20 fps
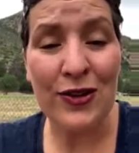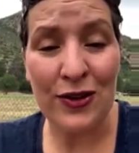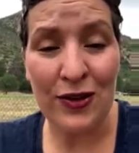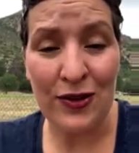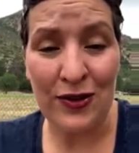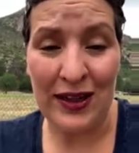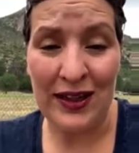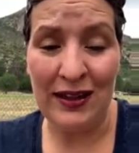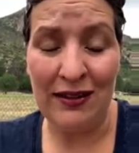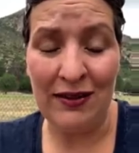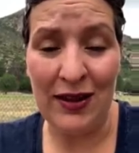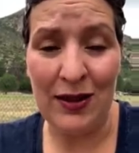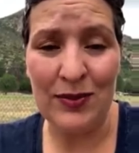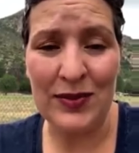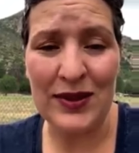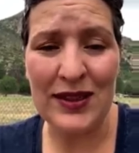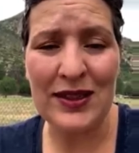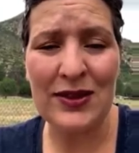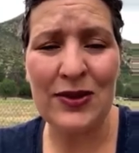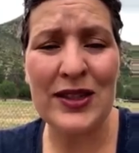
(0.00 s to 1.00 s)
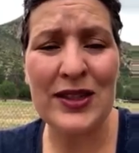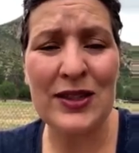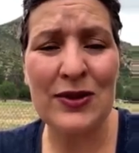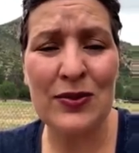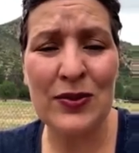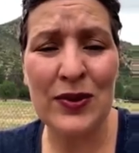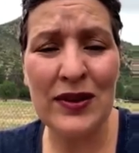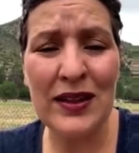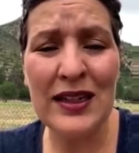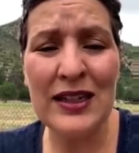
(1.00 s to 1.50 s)
curriculums. So it's
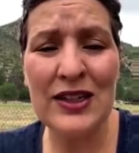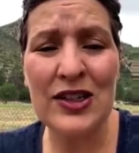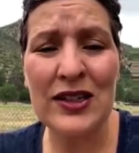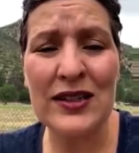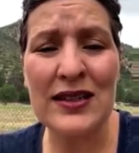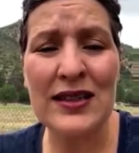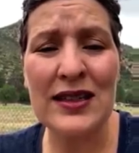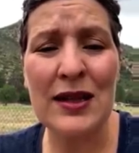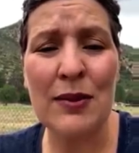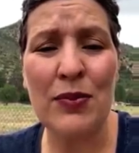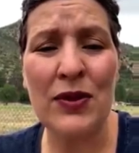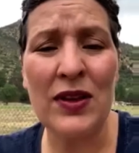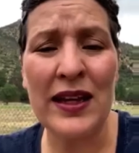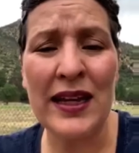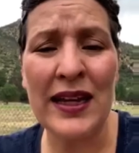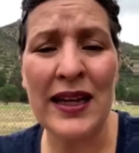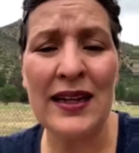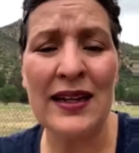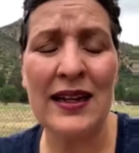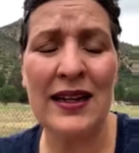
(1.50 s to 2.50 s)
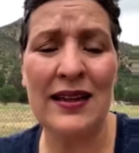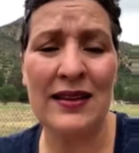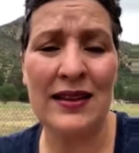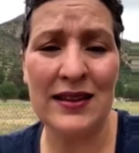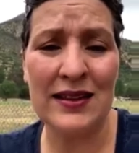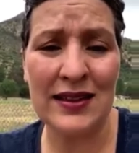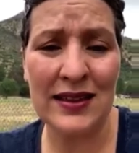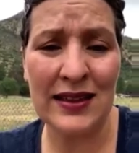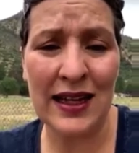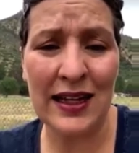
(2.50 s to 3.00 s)
really just the plan and the
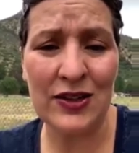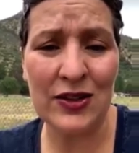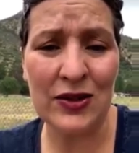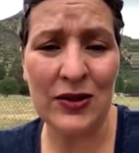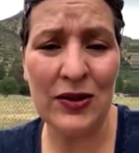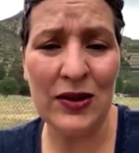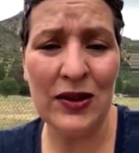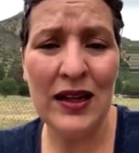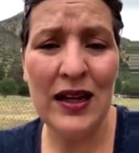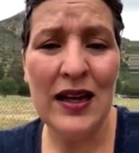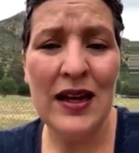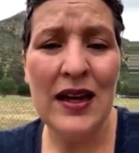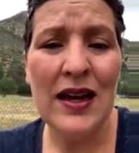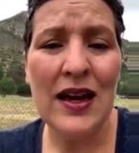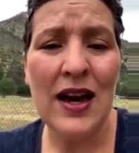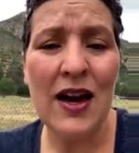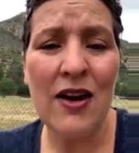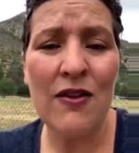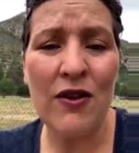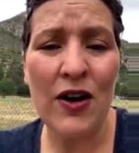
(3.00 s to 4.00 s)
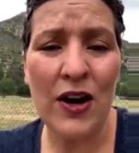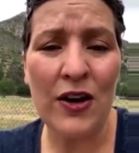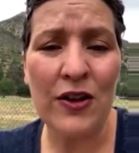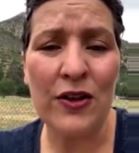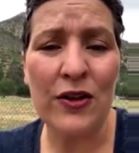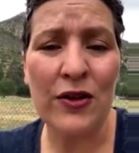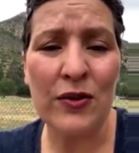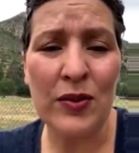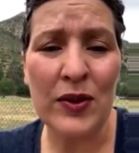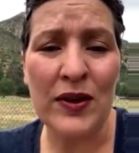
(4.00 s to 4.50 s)
schedule of
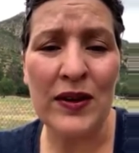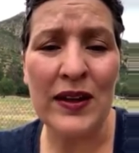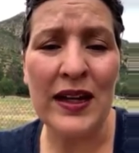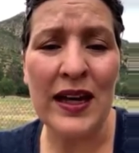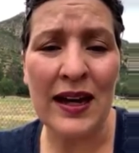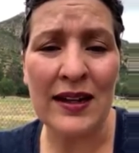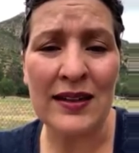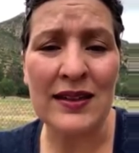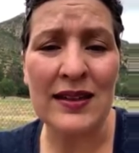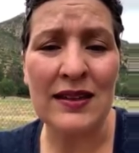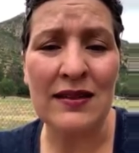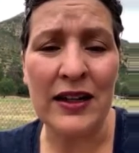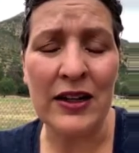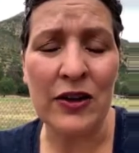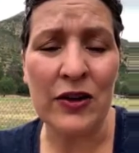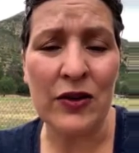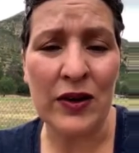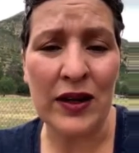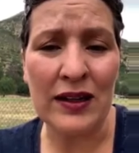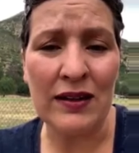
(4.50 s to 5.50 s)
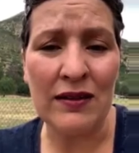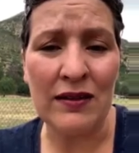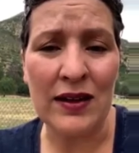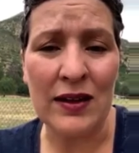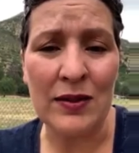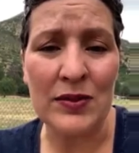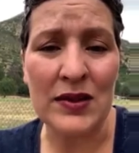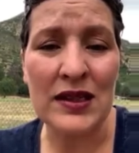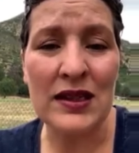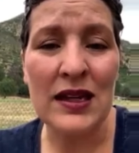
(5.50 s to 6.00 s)
other really excellent
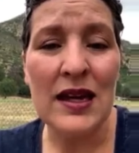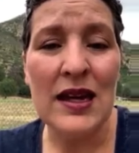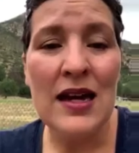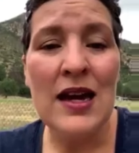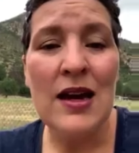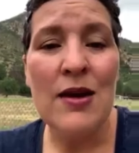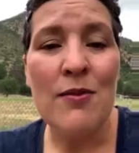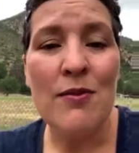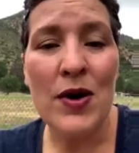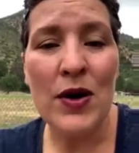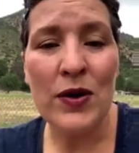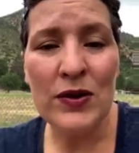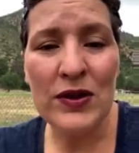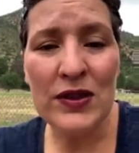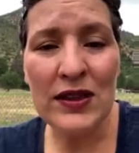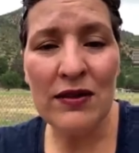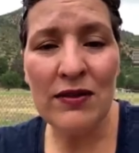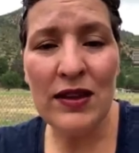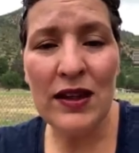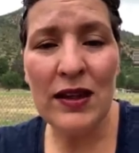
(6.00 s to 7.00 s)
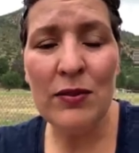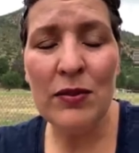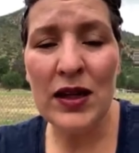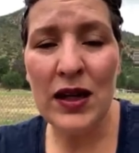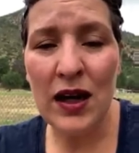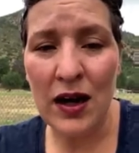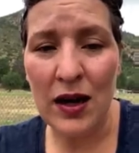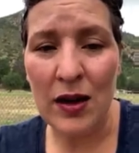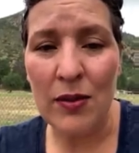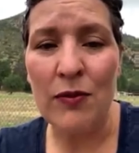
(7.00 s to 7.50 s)
curriculums. Most of them
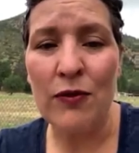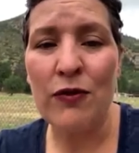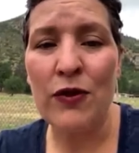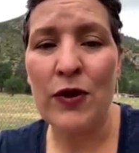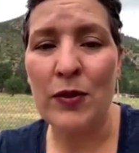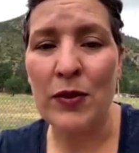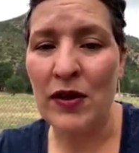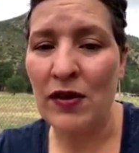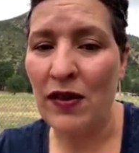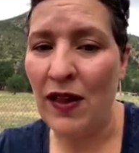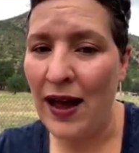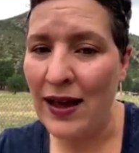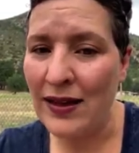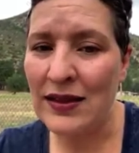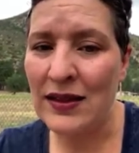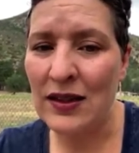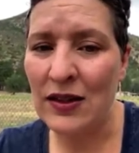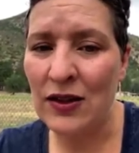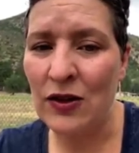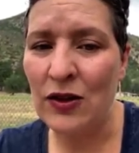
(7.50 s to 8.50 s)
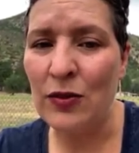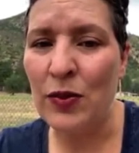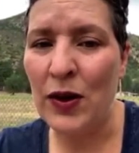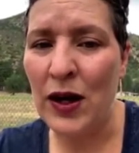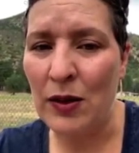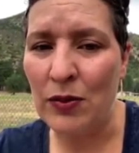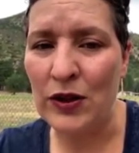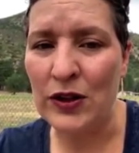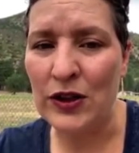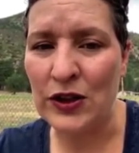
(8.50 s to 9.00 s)
come from classical
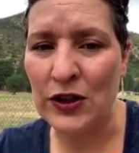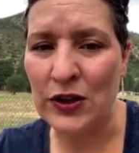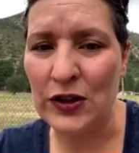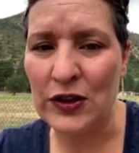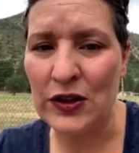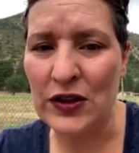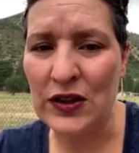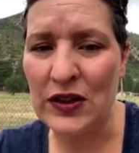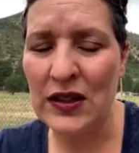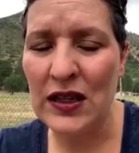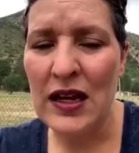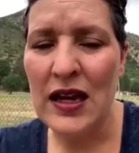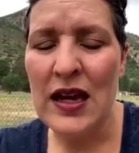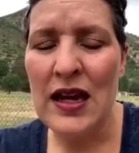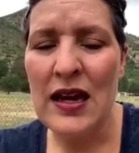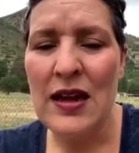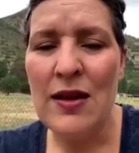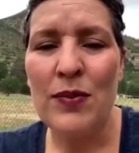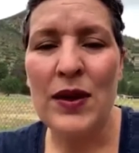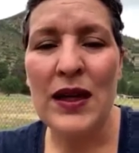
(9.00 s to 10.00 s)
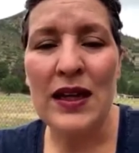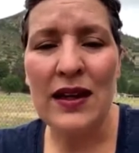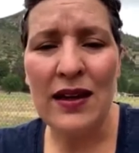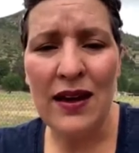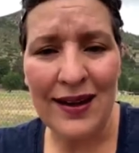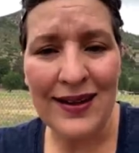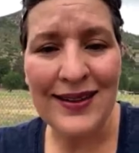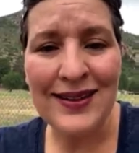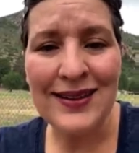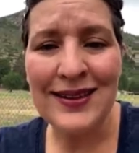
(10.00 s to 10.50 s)
publishers
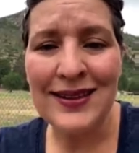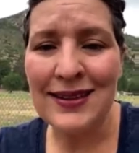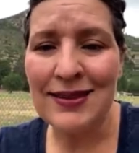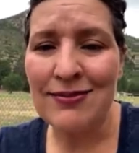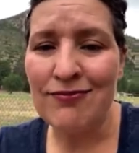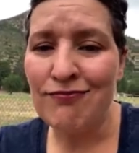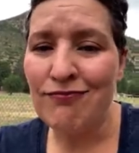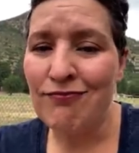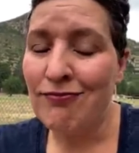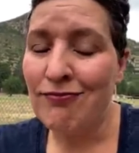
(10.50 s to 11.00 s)
because